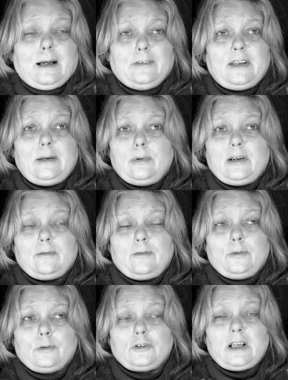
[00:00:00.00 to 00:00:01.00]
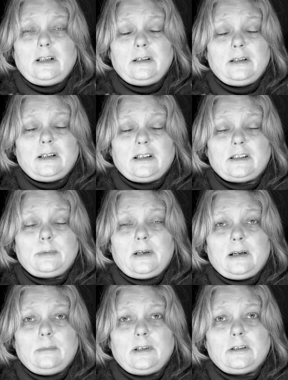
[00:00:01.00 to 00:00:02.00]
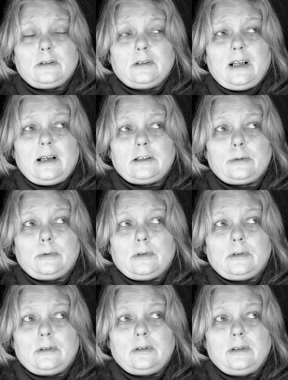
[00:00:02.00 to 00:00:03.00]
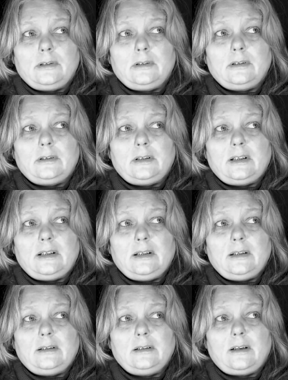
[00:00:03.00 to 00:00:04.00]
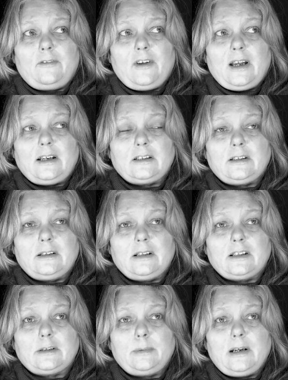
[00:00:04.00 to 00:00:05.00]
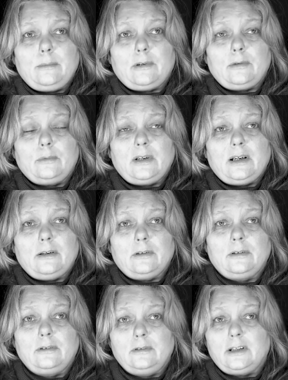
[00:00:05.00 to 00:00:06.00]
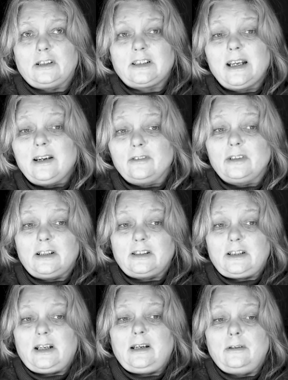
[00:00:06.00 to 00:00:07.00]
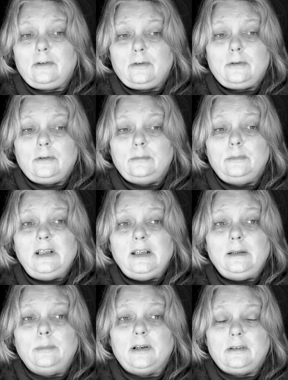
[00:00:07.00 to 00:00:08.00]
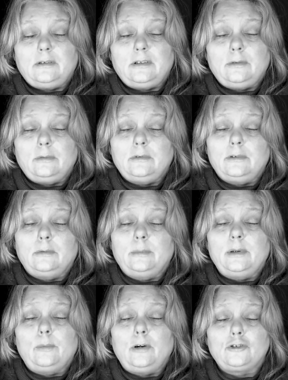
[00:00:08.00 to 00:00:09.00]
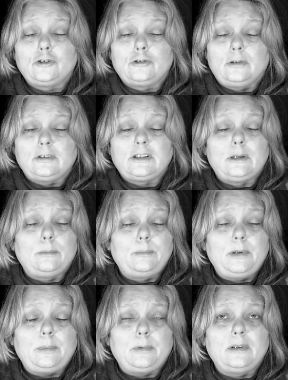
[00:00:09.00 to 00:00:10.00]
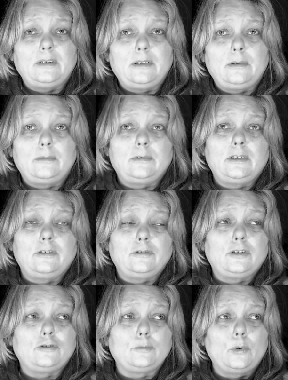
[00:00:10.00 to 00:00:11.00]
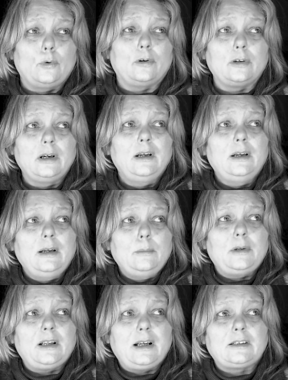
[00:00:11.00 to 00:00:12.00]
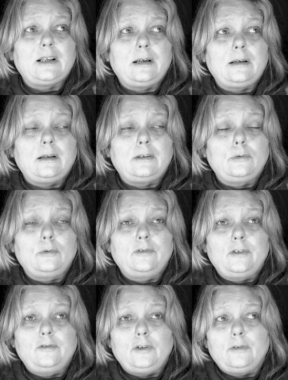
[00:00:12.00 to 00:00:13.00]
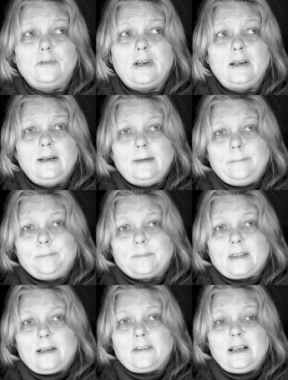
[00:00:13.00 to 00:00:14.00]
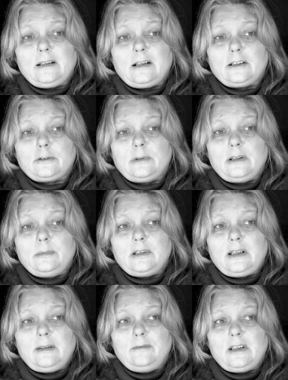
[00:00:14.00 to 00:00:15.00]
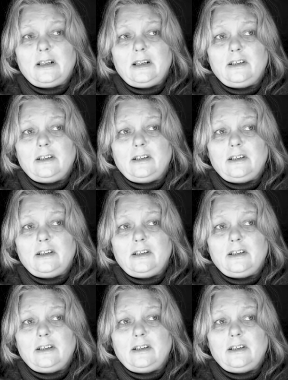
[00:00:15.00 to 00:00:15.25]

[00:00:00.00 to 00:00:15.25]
and they weren't forced into an experiment. So that's what the effects of the experiment were, to a certain extent, on me, but it'll be worse on some people, and there's more. That's an overview of it. I think that's why I became very